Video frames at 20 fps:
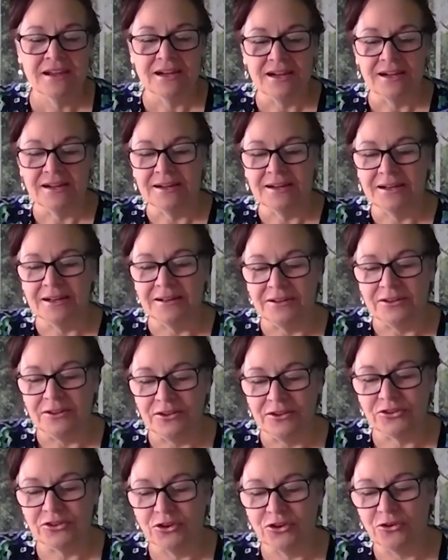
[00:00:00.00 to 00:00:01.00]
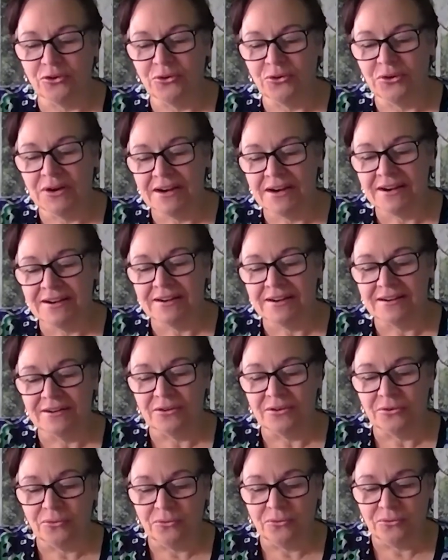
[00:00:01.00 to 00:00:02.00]
Uh, so
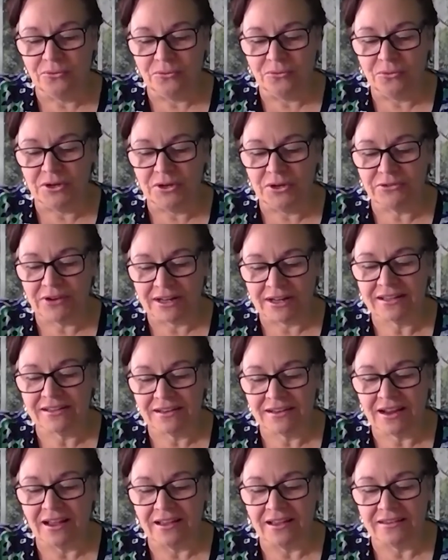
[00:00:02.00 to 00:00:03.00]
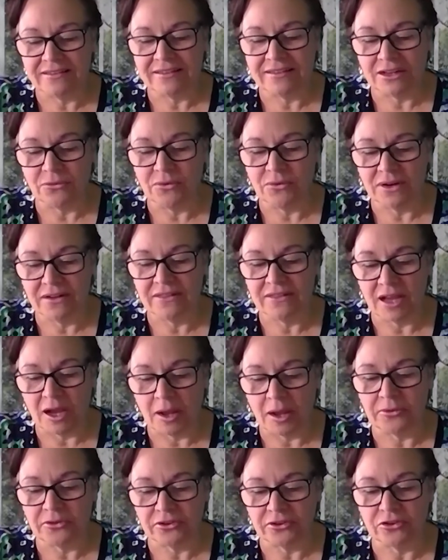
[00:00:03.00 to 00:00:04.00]
we recognize that one of the
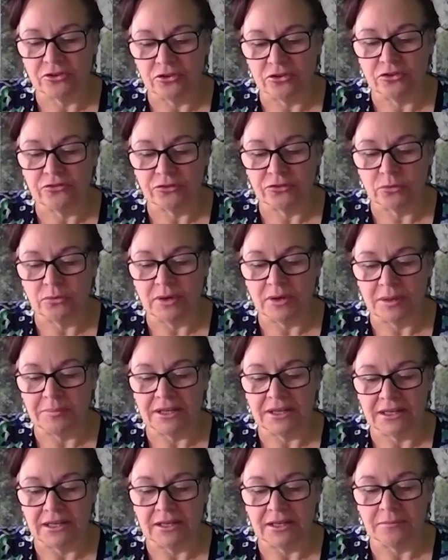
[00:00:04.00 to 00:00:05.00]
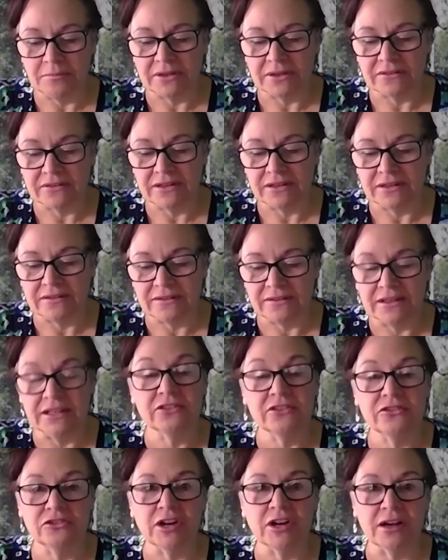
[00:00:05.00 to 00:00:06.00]
obstacles for women in business
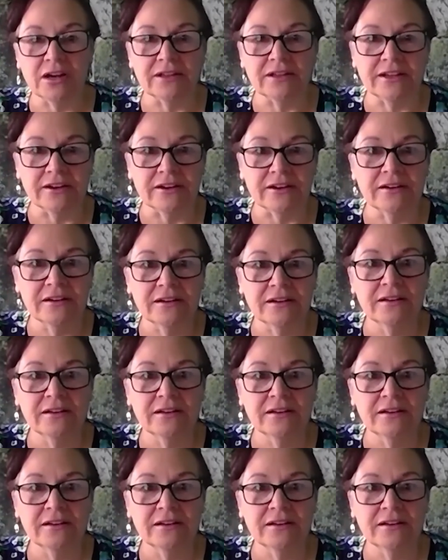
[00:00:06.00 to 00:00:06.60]
is childcare.